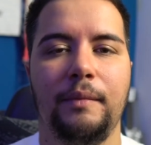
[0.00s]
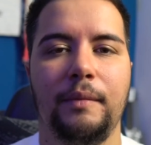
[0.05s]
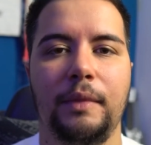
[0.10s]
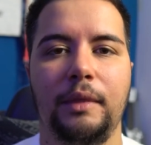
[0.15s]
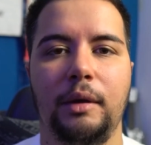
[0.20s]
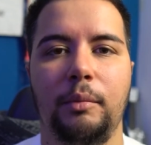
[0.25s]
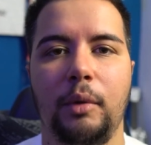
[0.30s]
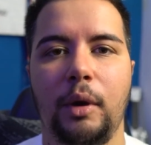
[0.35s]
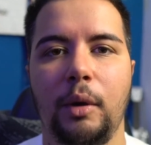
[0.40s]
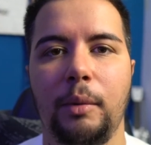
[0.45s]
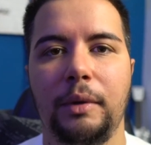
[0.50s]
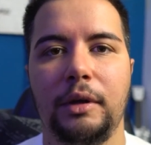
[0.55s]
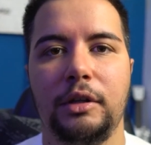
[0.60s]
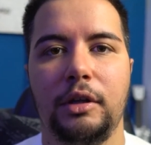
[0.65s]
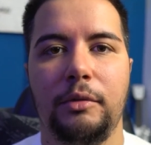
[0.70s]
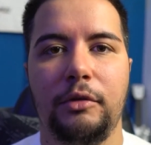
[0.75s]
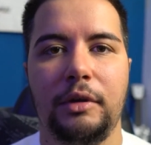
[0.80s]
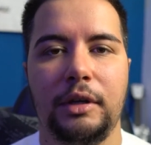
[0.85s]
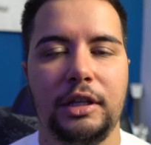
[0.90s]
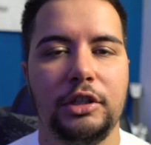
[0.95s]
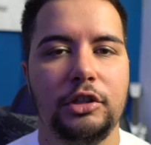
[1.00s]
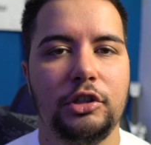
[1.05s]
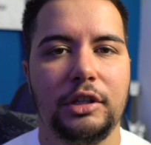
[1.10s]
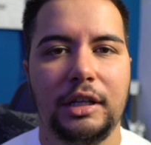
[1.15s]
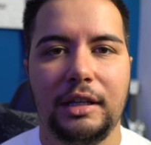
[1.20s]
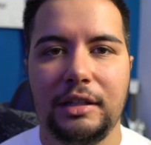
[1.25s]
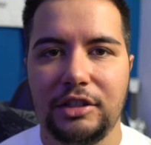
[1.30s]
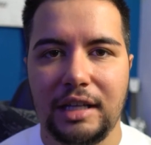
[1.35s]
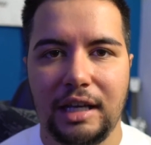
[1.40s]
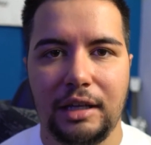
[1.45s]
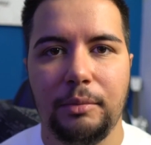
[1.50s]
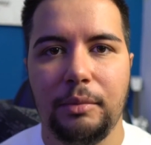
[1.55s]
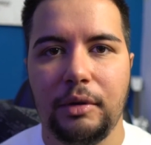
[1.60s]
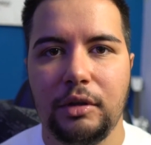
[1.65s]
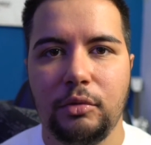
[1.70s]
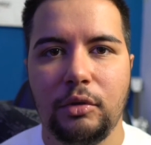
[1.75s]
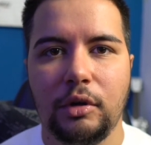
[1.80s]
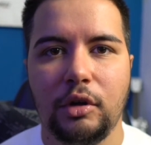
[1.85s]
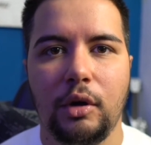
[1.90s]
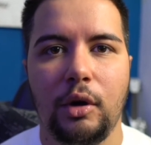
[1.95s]
The moment of initial
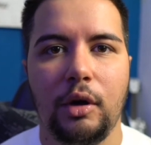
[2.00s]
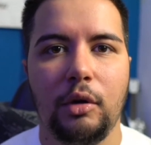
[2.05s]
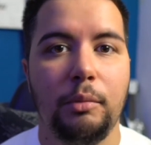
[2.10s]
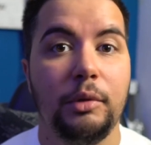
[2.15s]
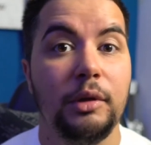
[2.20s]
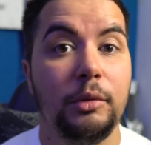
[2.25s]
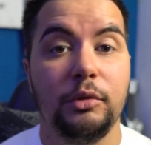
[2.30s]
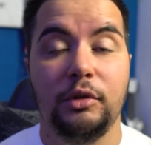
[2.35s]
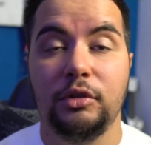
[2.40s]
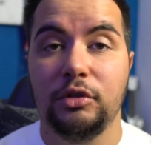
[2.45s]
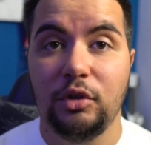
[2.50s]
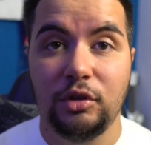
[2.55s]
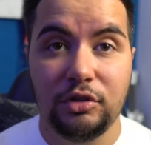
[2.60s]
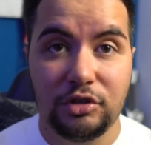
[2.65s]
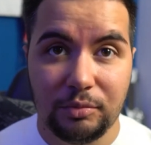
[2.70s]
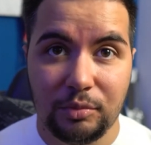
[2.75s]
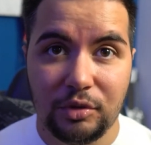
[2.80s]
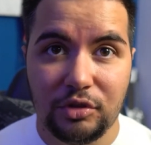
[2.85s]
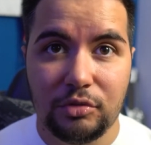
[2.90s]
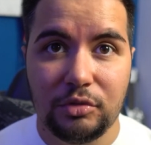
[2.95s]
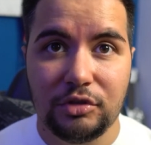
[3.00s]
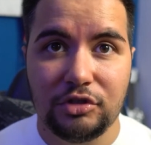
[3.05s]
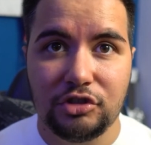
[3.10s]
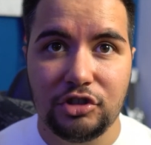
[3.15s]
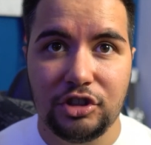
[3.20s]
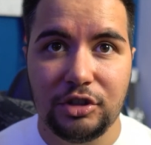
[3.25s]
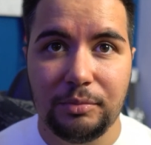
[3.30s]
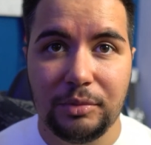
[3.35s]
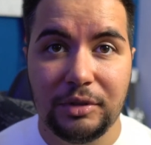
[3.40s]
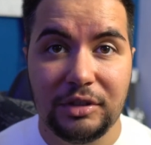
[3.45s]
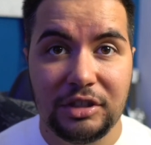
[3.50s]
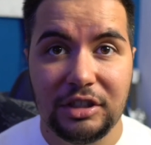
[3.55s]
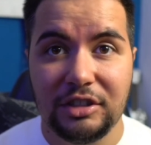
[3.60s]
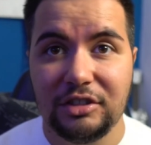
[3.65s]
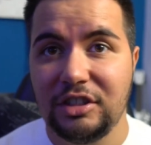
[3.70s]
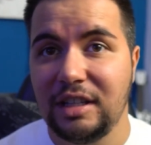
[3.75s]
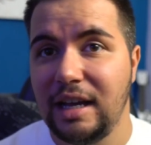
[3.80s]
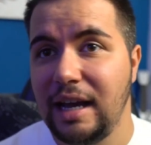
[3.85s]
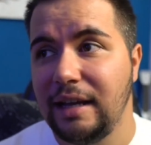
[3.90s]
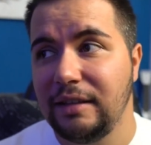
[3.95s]
excitement when all people talked about was GPT
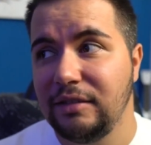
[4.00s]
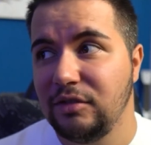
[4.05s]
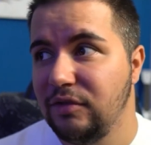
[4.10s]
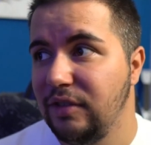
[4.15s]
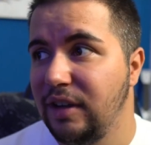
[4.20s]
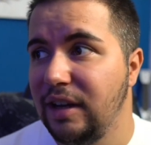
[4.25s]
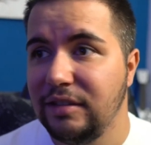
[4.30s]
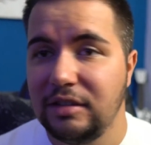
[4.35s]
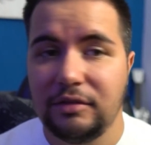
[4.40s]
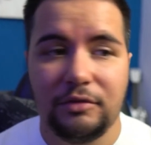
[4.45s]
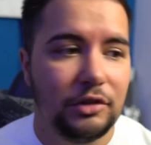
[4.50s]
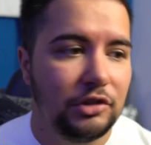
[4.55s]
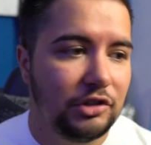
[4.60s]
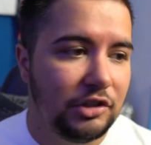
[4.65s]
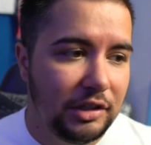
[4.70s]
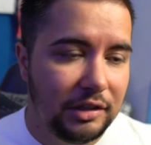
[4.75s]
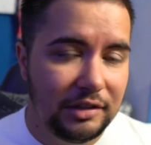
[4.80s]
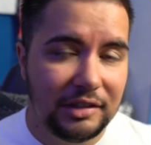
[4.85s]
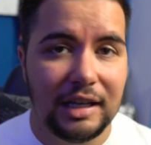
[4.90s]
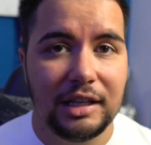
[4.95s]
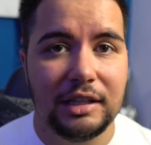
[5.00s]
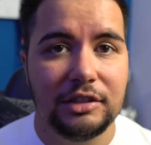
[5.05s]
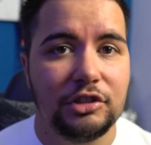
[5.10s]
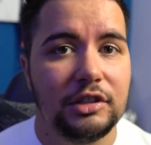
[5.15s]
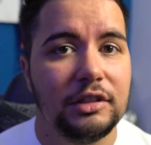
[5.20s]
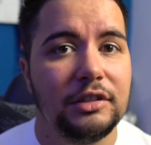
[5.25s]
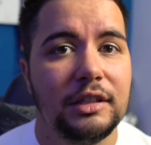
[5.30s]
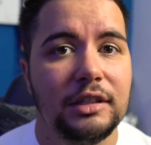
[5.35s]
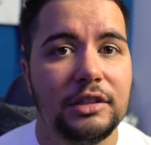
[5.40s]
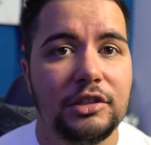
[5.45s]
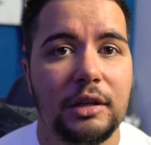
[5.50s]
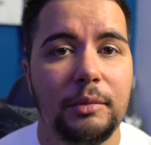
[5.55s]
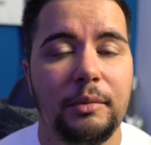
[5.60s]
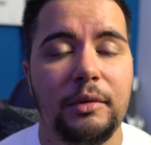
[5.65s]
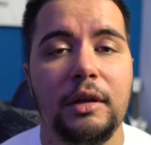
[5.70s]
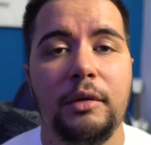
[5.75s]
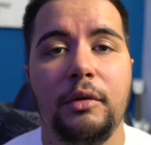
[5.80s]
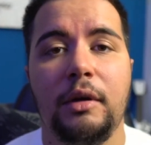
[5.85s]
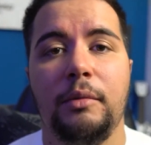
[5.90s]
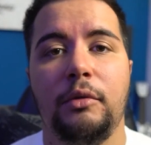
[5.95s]
chat or artificial intelligence as
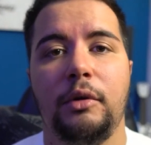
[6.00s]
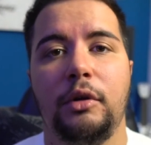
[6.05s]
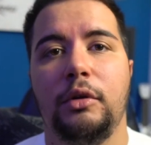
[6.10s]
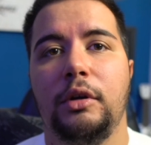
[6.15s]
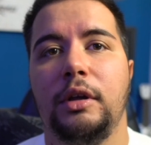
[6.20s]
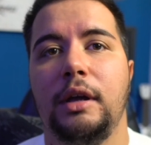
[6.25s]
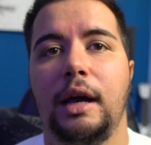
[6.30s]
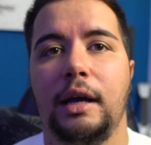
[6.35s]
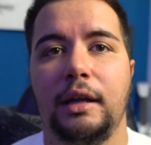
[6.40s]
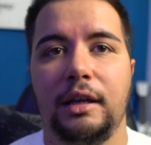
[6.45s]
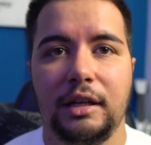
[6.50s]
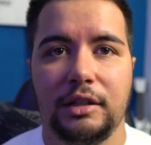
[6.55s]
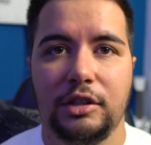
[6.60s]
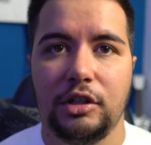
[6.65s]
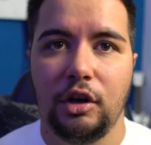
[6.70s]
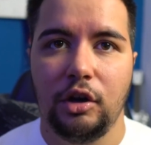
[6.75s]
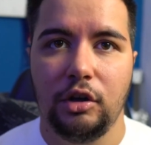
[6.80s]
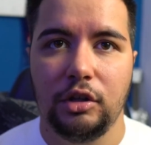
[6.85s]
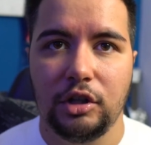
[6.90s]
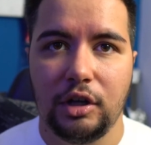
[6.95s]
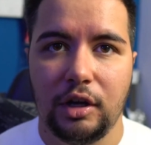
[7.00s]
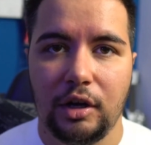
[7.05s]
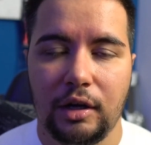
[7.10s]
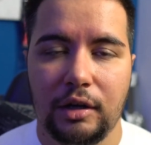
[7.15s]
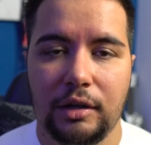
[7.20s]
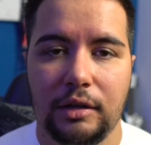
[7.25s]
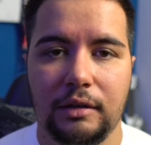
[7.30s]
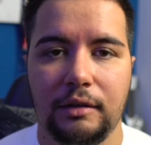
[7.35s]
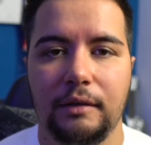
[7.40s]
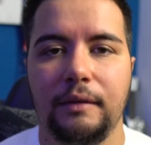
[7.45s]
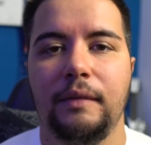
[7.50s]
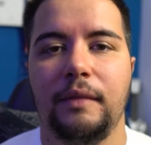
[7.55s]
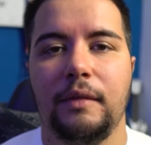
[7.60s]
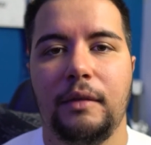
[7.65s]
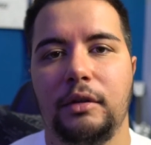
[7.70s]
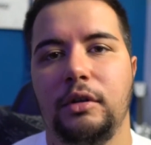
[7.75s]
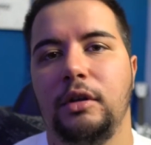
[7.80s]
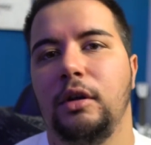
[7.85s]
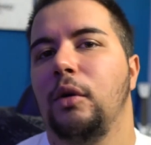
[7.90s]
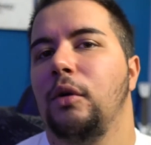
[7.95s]
something revolutionary is long gone.
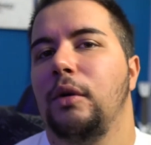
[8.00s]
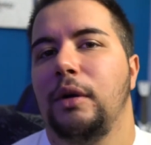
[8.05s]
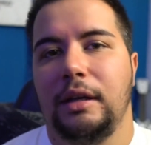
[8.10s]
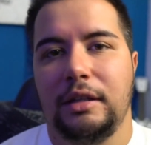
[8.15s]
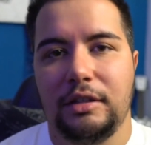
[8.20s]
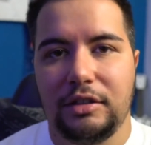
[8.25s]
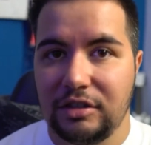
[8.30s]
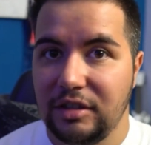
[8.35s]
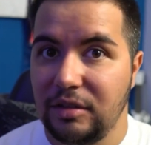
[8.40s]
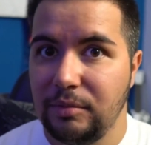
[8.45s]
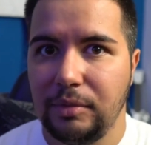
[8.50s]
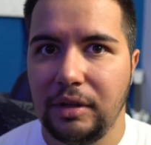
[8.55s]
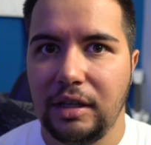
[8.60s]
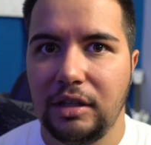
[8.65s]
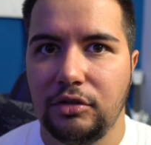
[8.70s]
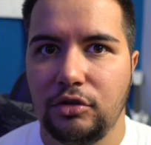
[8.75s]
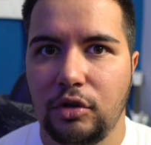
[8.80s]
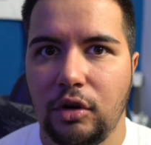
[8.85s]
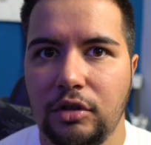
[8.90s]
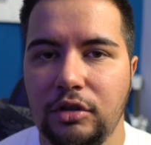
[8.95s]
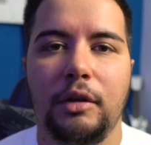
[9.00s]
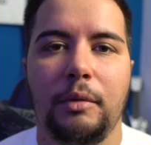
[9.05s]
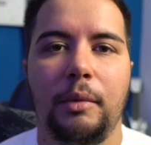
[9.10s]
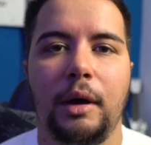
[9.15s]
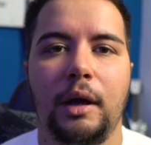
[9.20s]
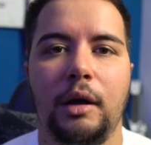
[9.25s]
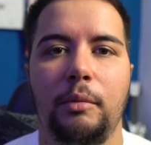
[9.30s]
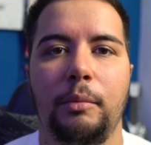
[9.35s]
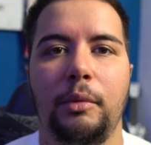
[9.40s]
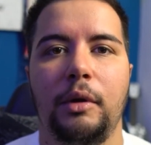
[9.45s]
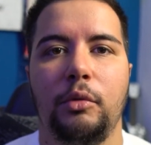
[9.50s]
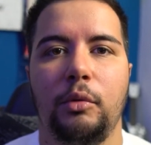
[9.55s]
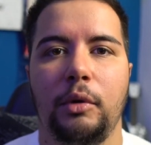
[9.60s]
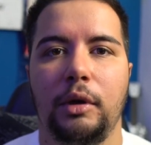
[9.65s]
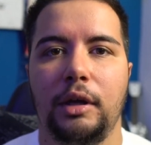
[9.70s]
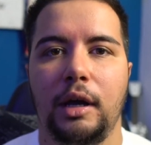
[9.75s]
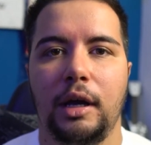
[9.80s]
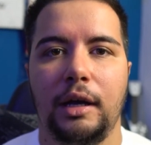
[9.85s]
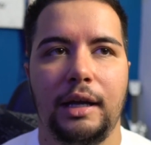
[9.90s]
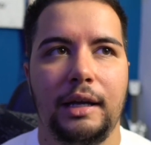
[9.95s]
Sure, it's still being talked about, but we're
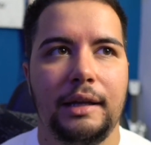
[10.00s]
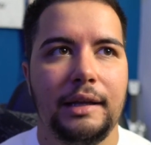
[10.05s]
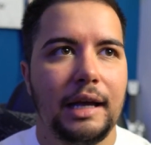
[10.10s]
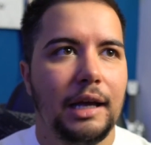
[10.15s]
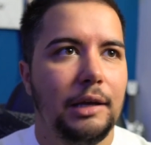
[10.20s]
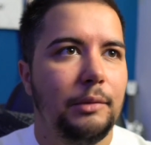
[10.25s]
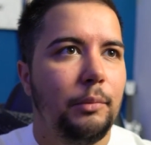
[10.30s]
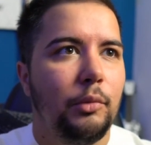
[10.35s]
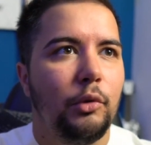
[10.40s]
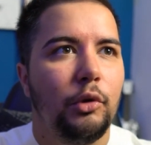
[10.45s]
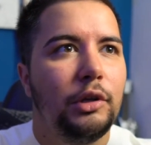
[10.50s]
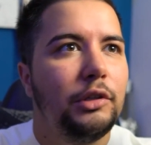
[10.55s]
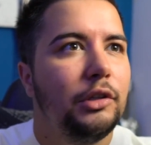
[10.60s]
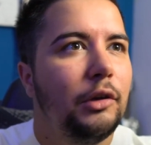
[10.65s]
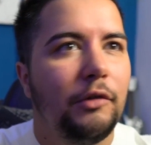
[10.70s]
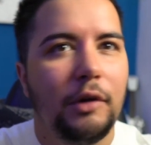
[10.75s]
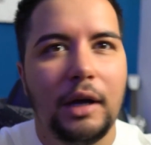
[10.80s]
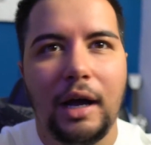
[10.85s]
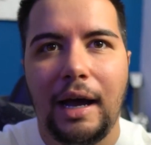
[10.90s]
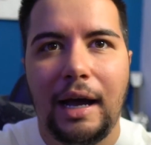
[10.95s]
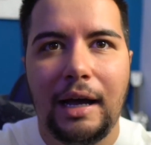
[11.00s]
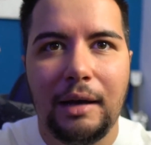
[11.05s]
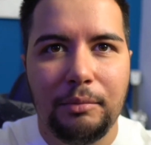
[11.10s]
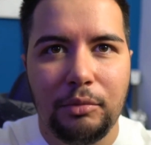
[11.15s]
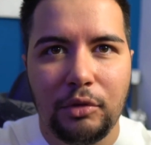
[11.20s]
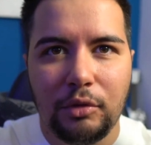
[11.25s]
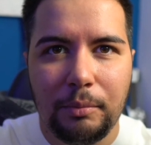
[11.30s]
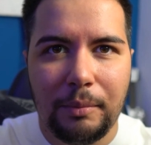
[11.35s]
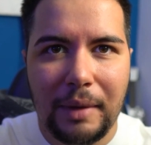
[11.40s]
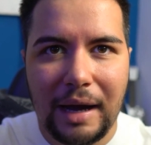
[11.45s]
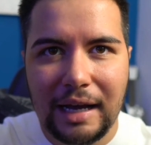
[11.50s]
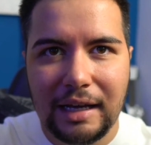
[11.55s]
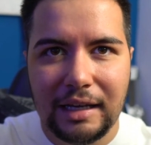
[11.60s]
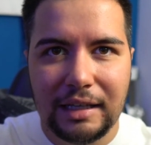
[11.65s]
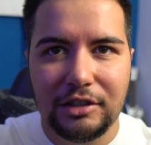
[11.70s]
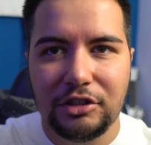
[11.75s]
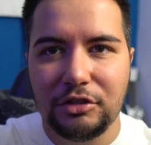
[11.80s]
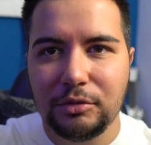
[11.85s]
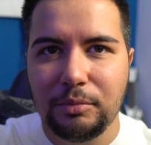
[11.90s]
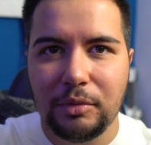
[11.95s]
not at that point of hype or
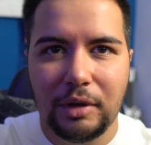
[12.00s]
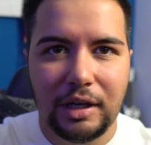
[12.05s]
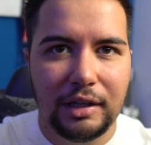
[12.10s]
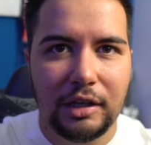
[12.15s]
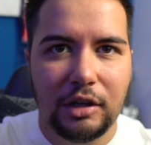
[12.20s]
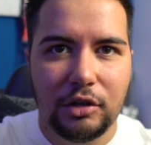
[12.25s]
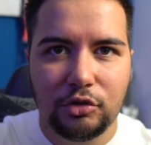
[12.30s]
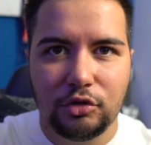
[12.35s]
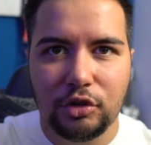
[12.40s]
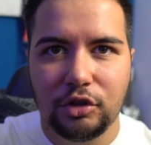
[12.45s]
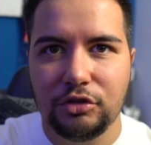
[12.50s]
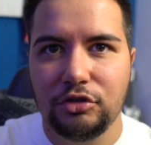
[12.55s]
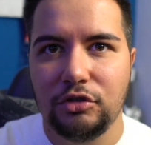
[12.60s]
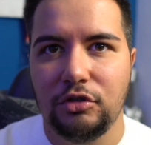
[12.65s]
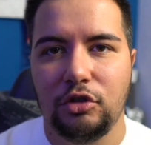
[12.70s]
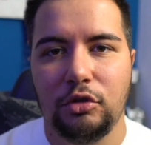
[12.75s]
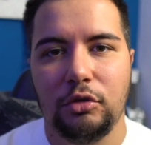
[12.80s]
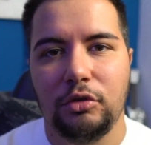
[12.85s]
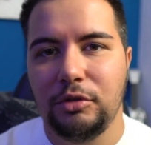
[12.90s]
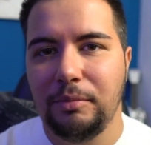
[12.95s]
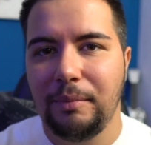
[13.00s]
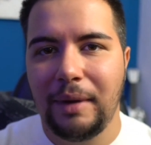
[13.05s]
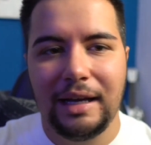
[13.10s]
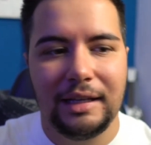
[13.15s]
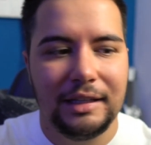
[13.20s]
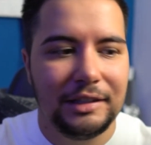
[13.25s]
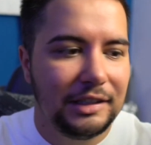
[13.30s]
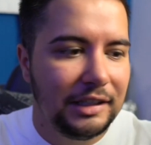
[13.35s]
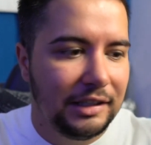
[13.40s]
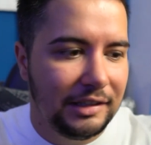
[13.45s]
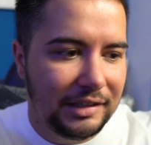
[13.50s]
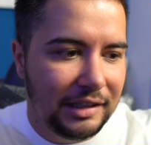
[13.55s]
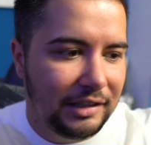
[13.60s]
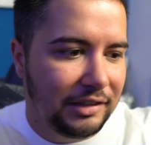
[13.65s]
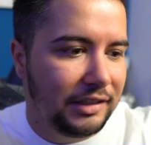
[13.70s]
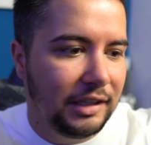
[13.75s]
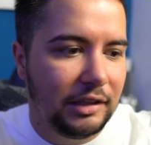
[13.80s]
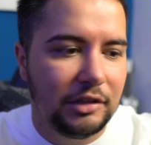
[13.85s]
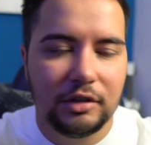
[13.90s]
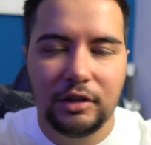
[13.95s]
panic spread across news, magazines,
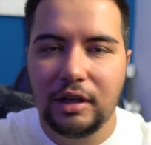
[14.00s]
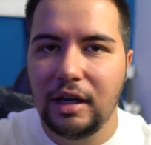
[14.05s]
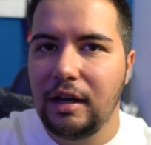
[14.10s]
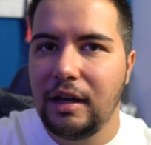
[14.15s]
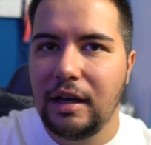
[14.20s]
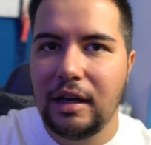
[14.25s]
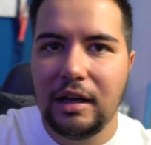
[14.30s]
etc.,